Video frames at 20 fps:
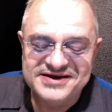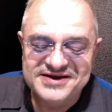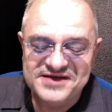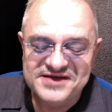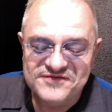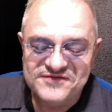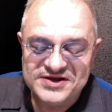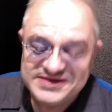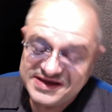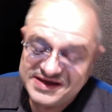
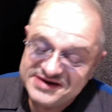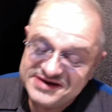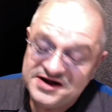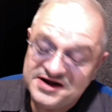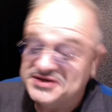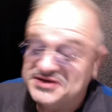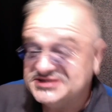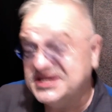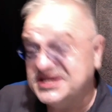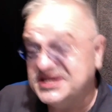the difference,
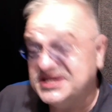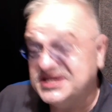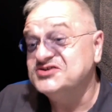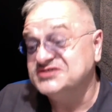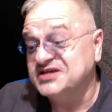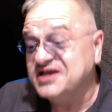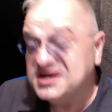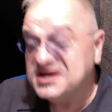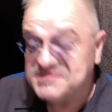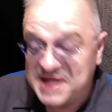and it's
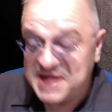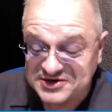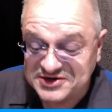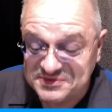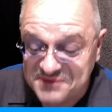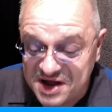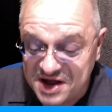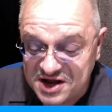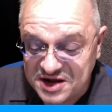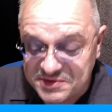interesting getting
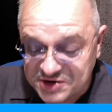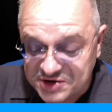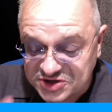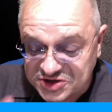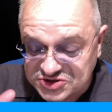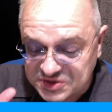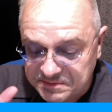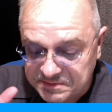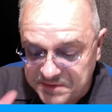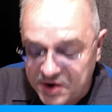back to
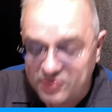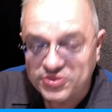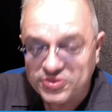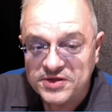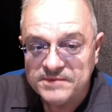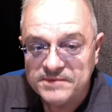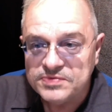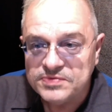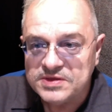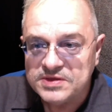Maka because they're
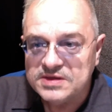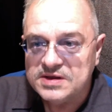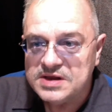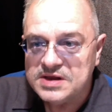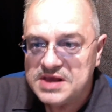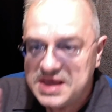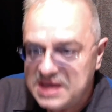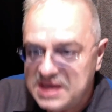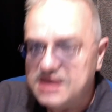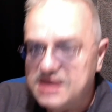both,
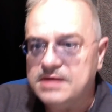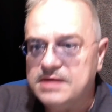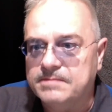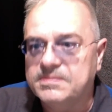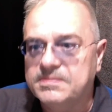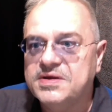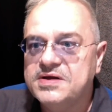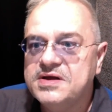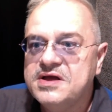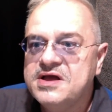
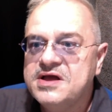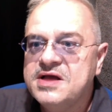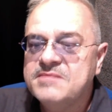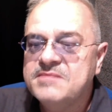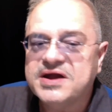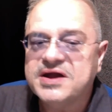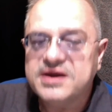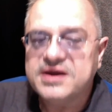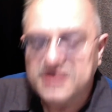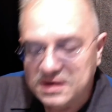yeah.
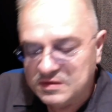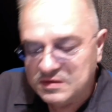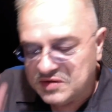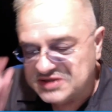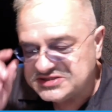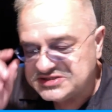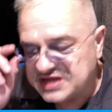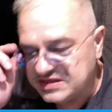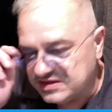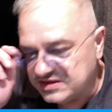I
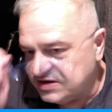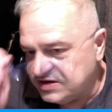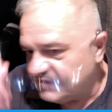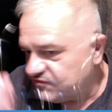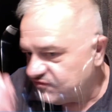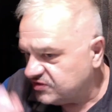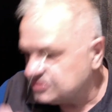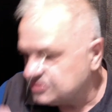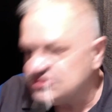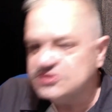always say the
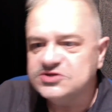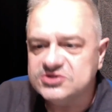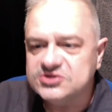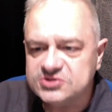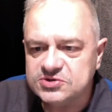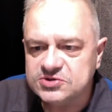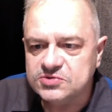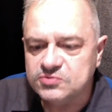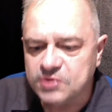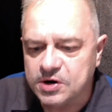difference
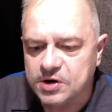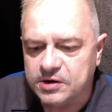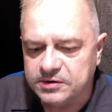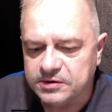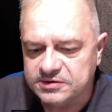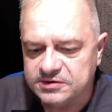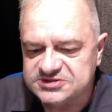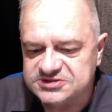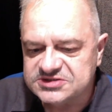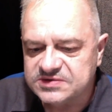in the two
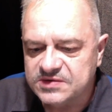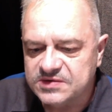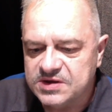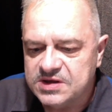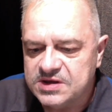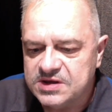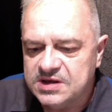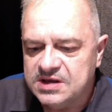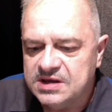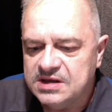
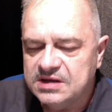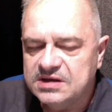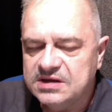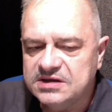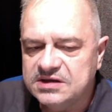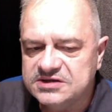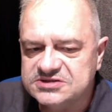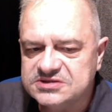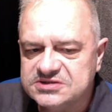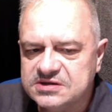roles
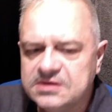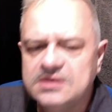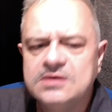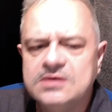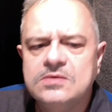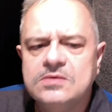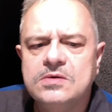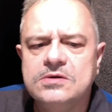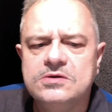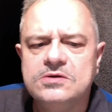is
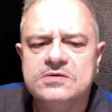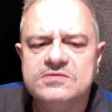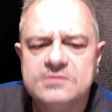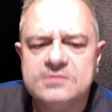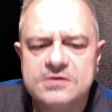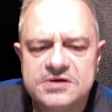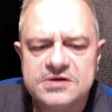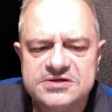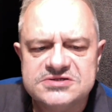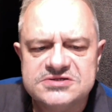
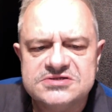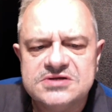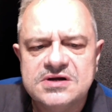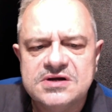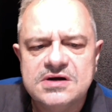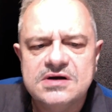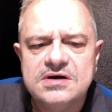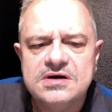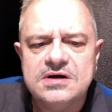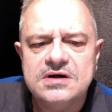your
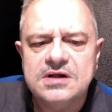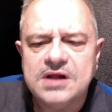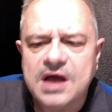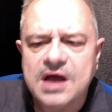voice.